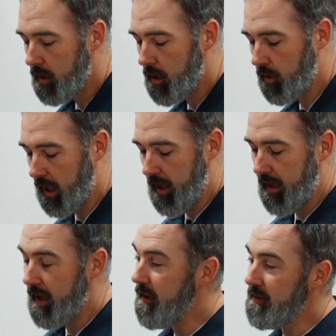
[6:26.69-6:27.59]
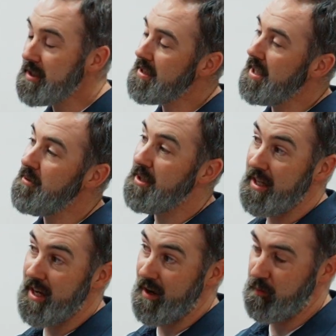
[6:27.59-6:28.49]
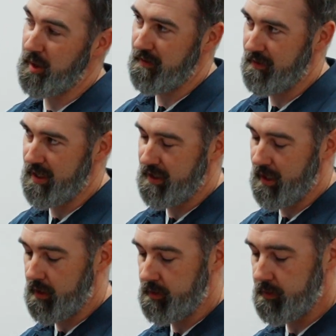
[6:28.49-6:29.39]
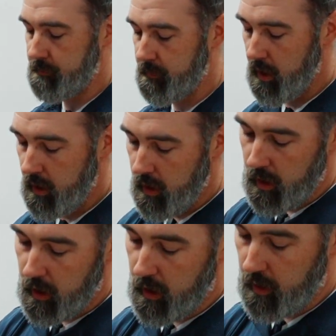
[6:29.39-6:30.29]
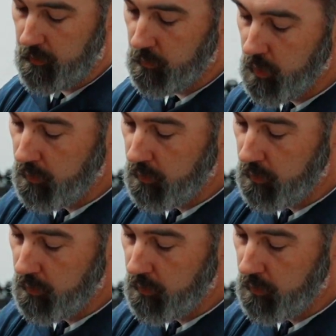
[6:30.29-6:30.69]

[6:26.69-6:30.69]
Okay, let's say you did have plantar fasciitis. What